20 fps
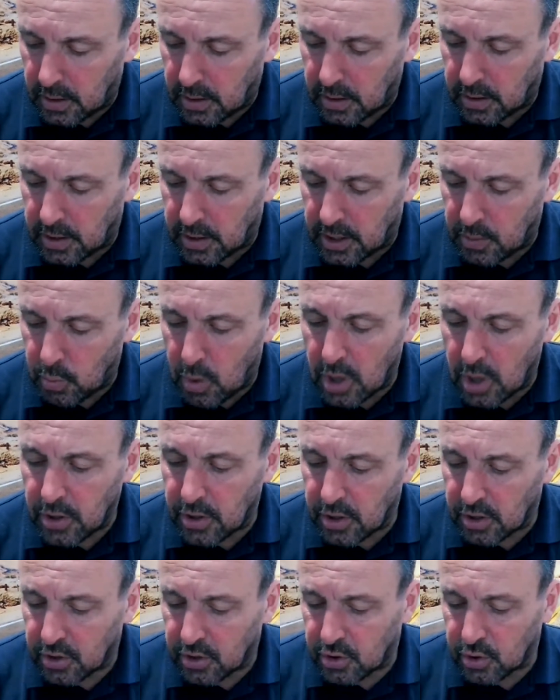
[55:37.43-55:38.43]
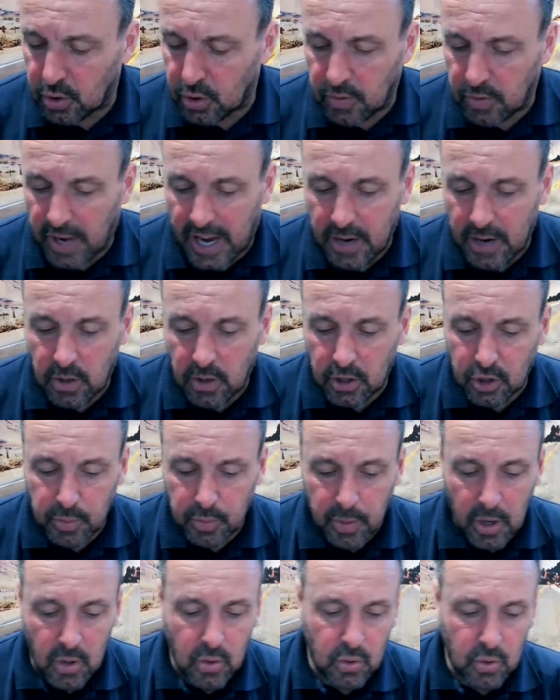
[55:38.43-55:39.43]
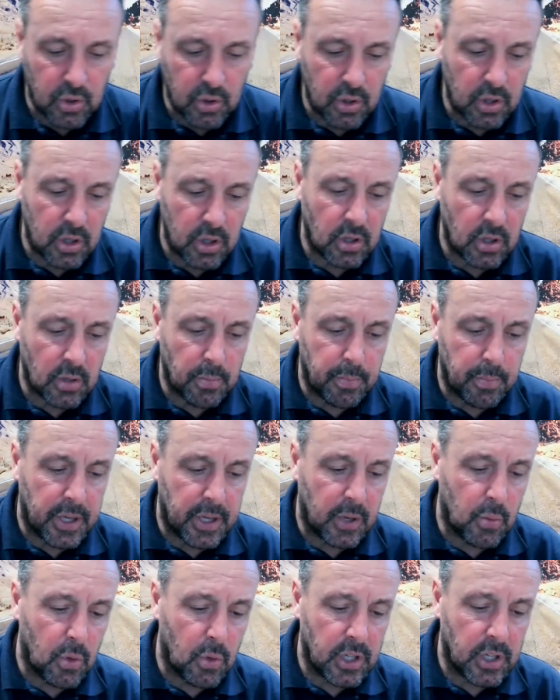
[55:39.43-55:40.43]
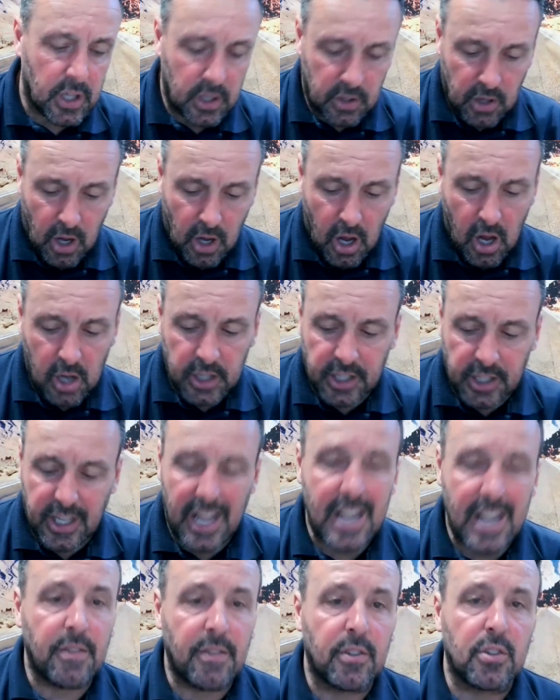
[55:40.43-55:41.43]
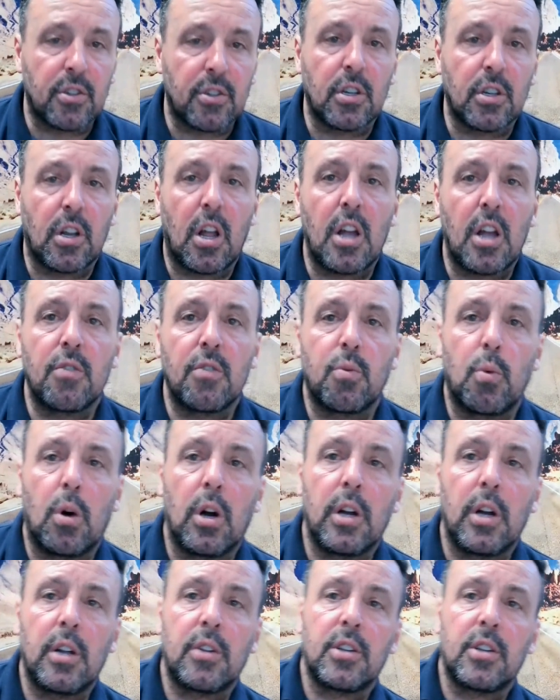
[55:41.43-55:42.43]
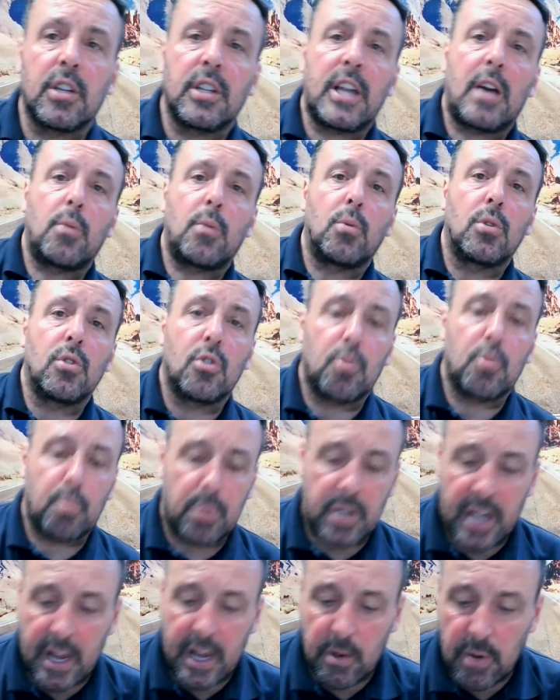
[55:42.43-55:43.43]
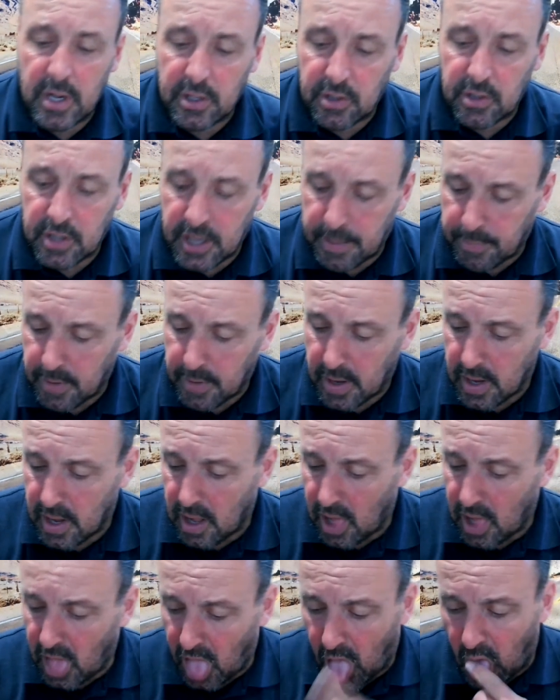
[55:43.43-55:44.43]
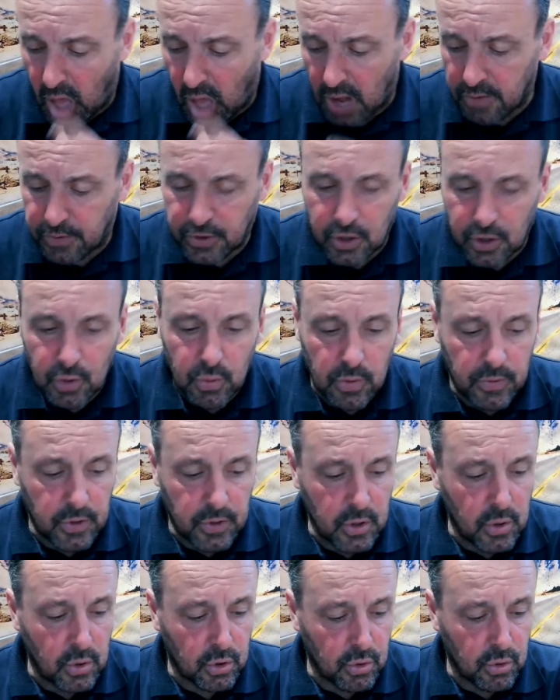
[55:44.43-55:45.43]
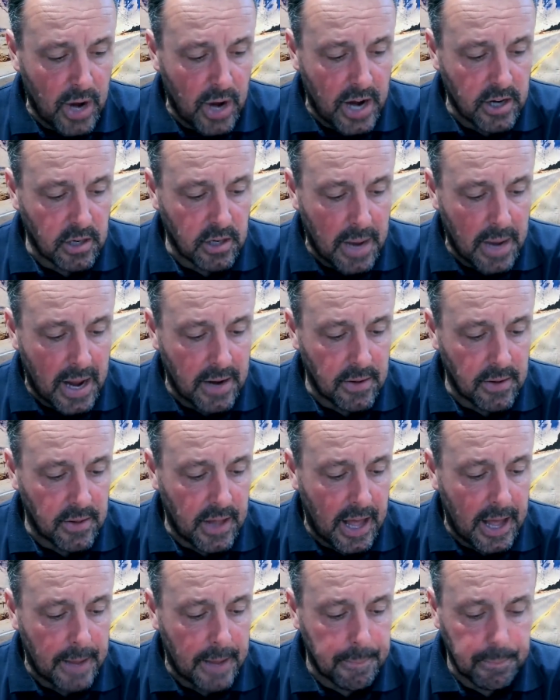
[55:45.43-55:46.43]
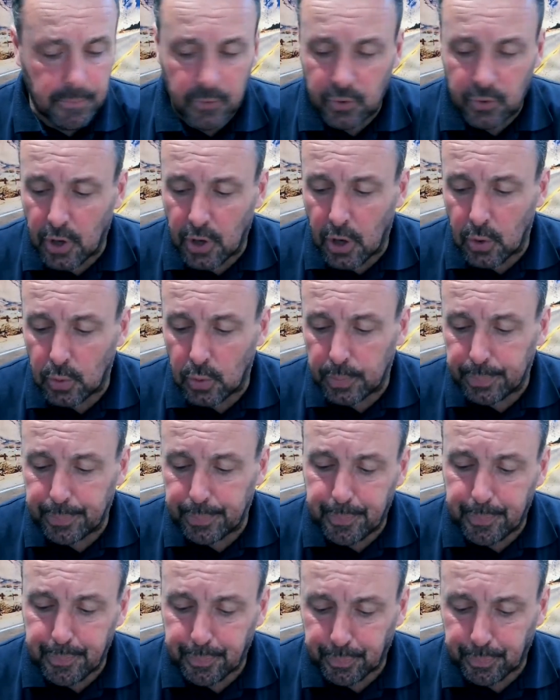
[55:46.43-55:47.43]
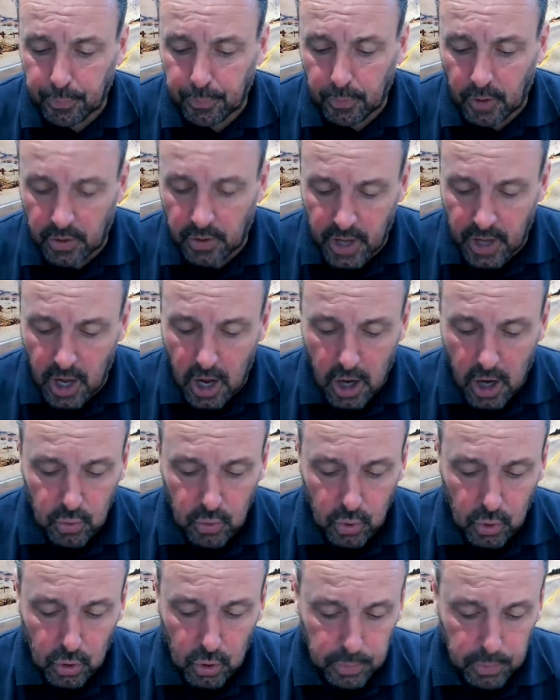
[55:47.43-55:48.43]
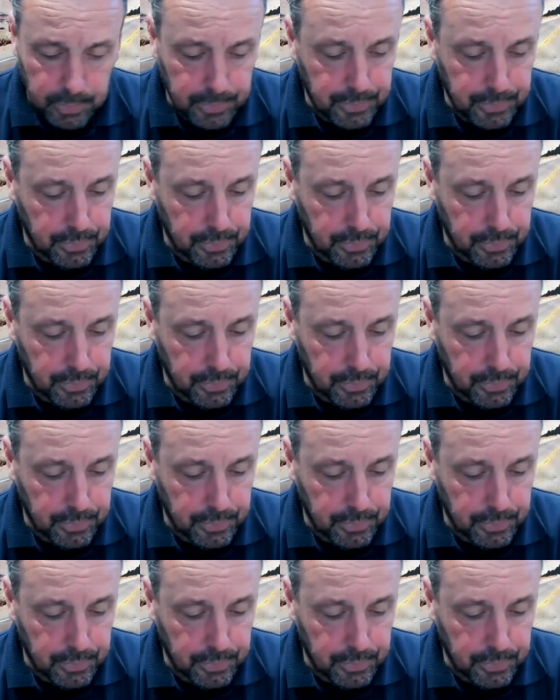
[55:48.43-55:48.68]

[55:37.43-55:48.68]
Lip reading: the one that's sort of out, I suppose, big one, is the Harley Davidson Livewire. I think that one's been out, hasn't it? A few reviews around about that. So they are all